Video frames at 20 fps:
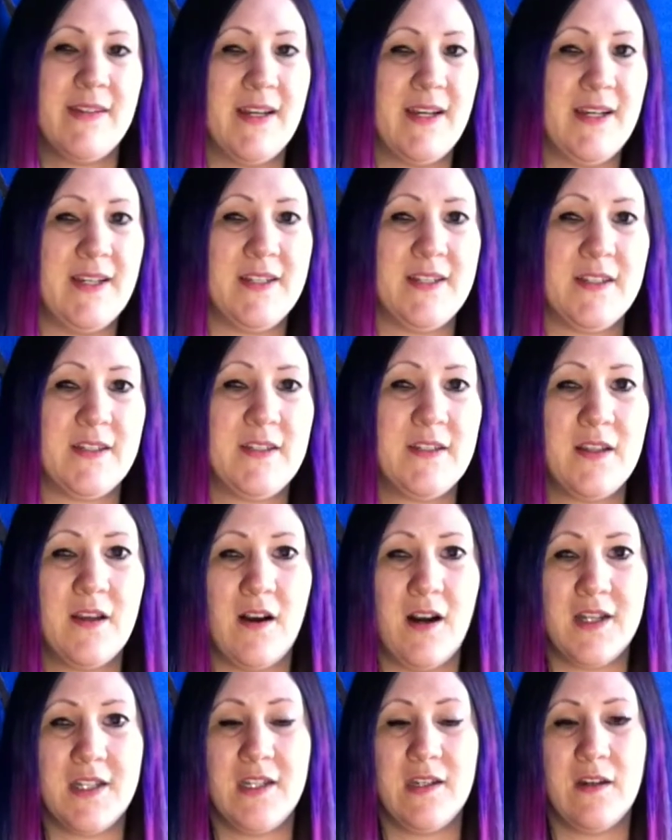and
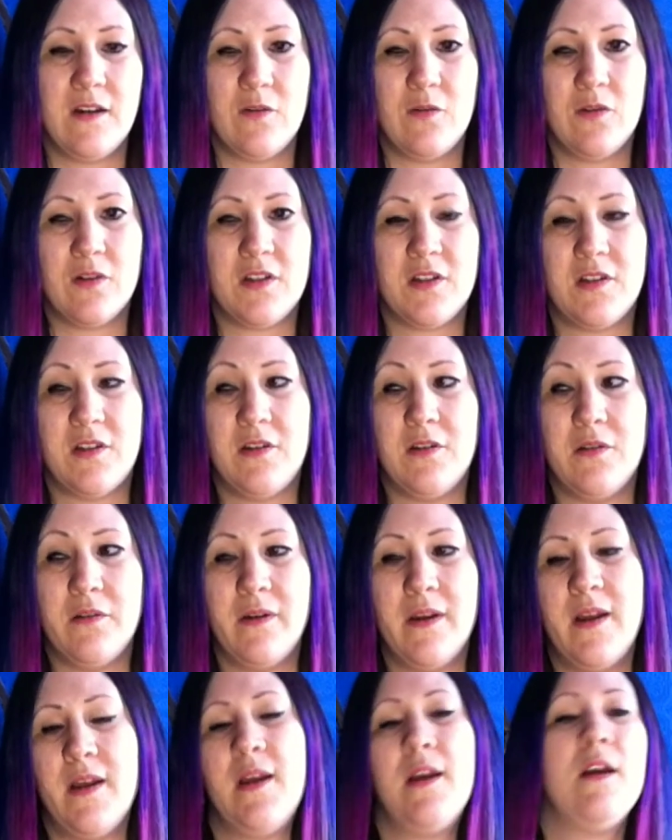I didn't know what to do.
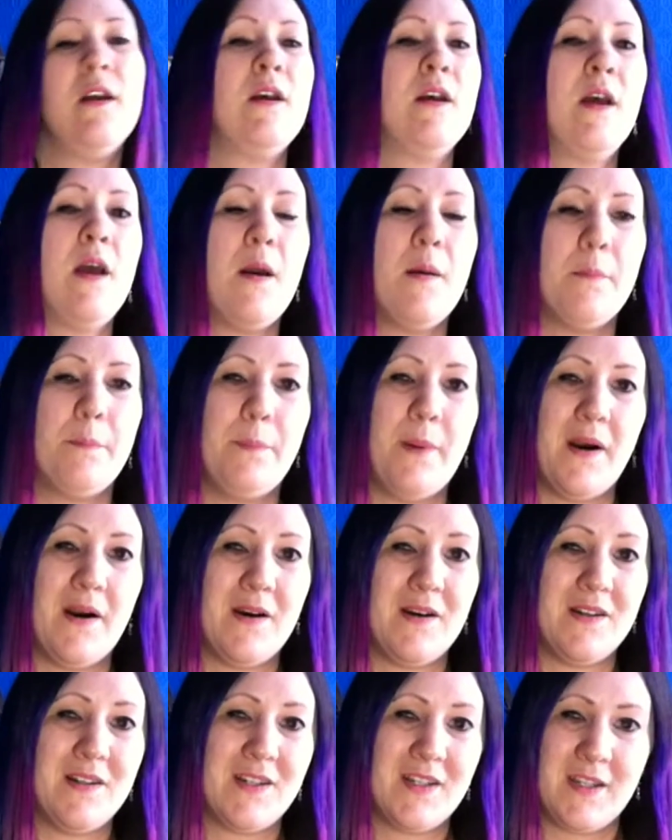
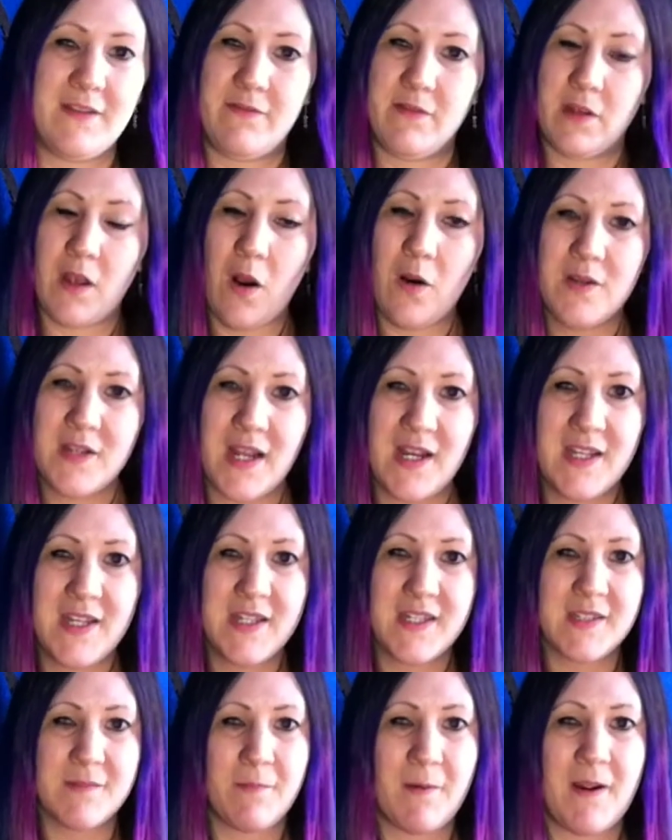But if you go on
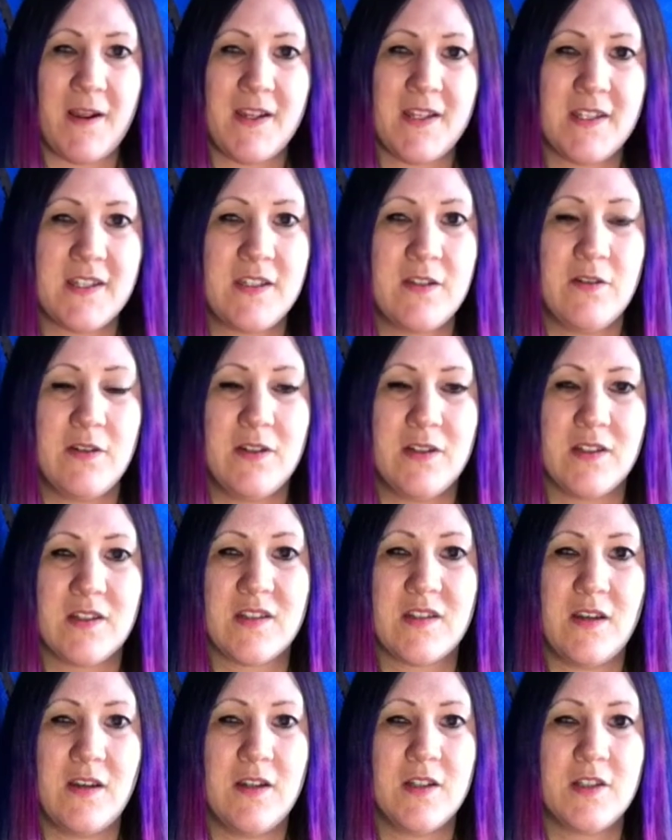AliExpress, you can
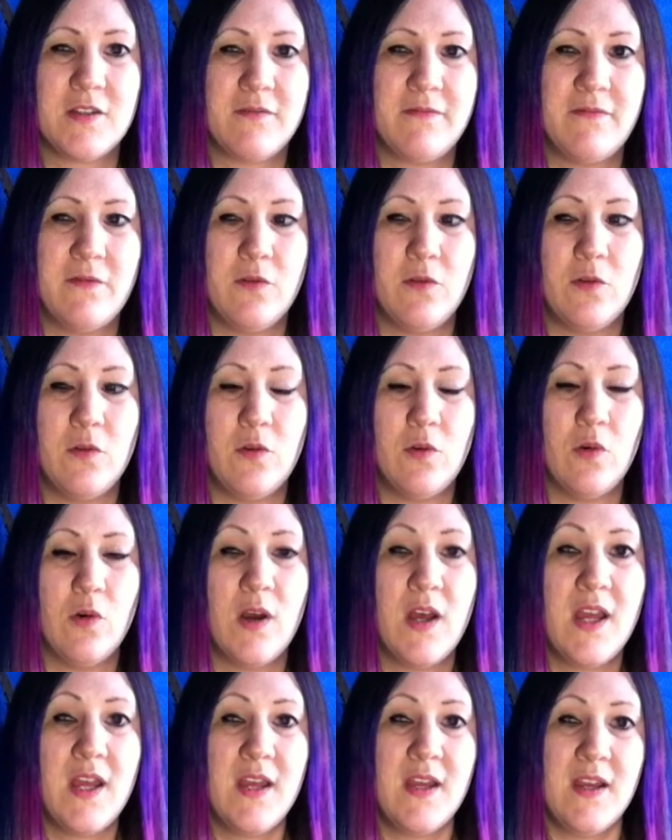search for
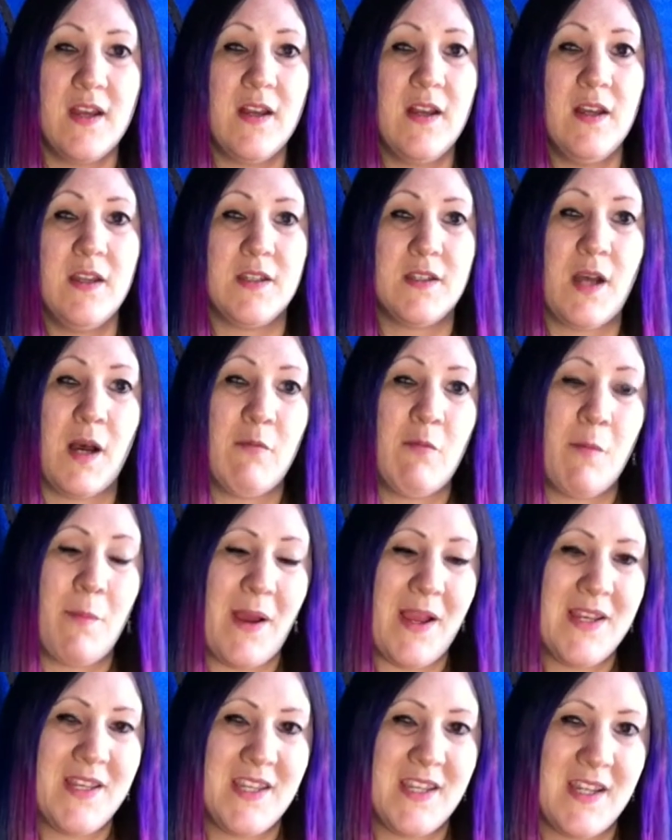diamond
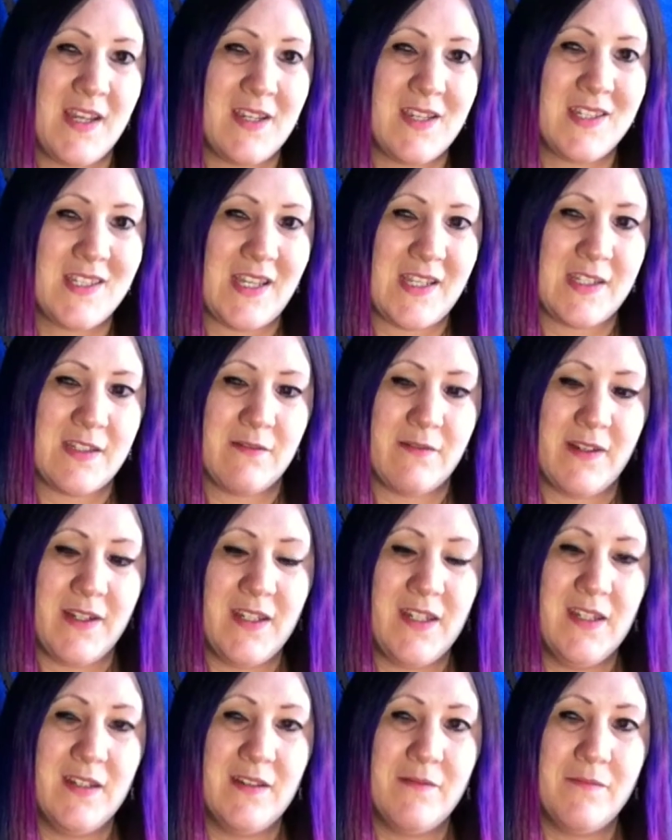painting
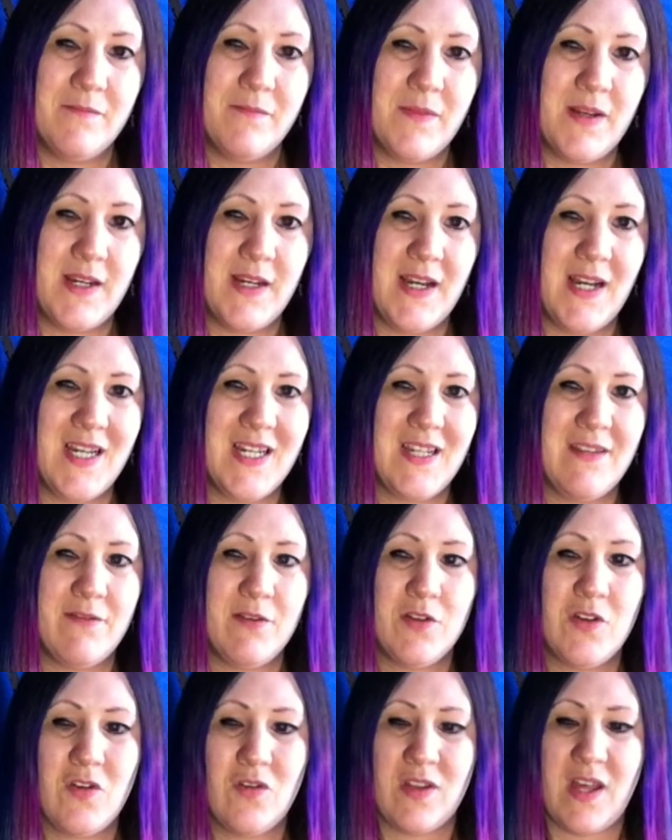accessory, and if you
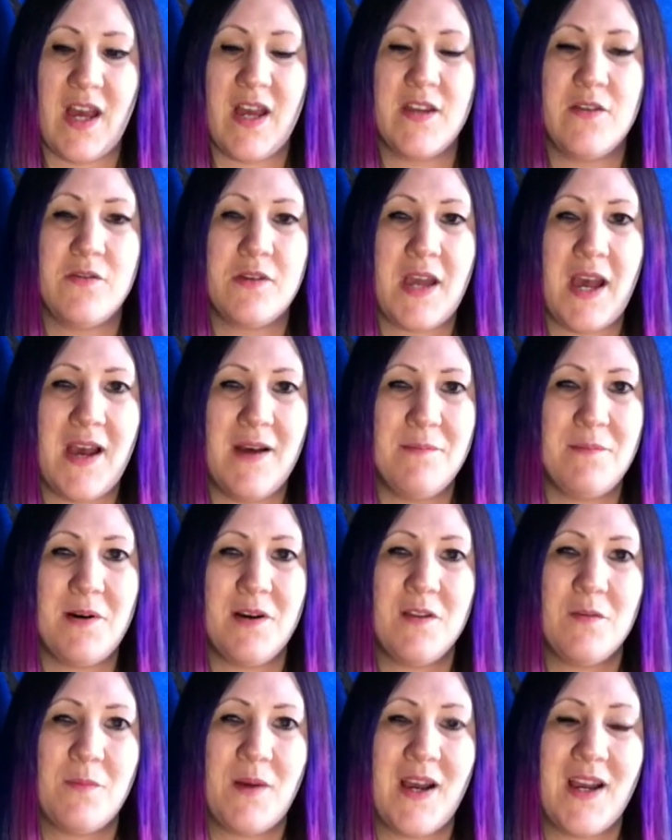do that, you can buy
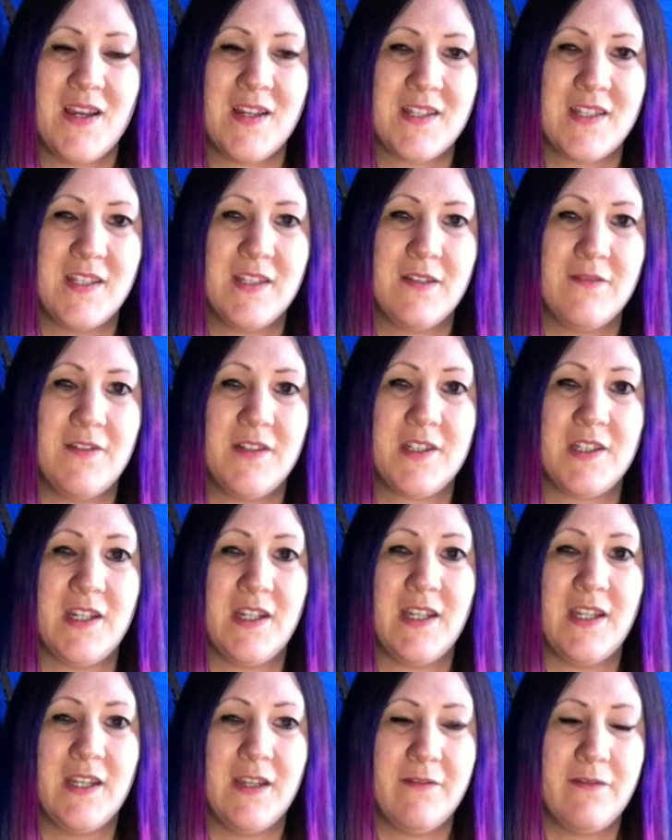the bags
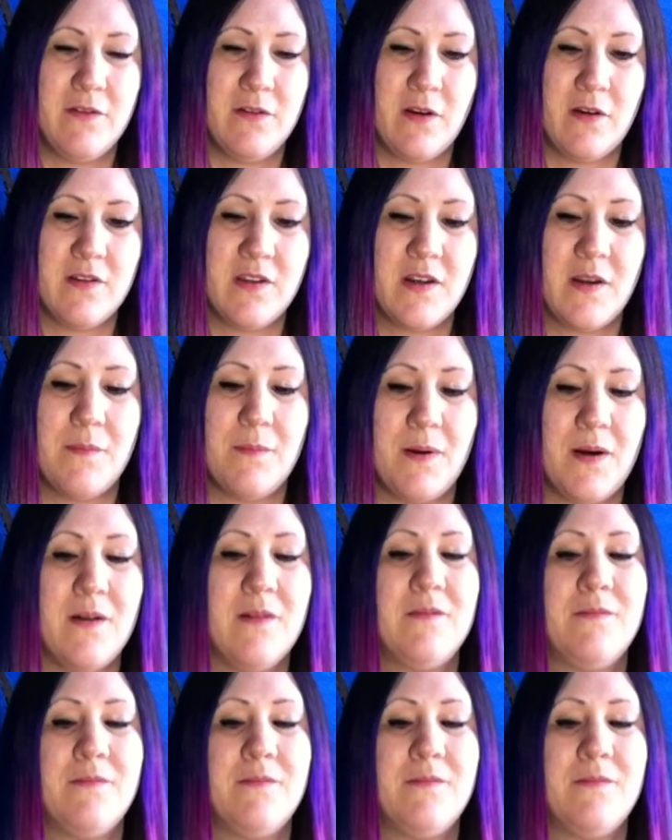individually if you know the number,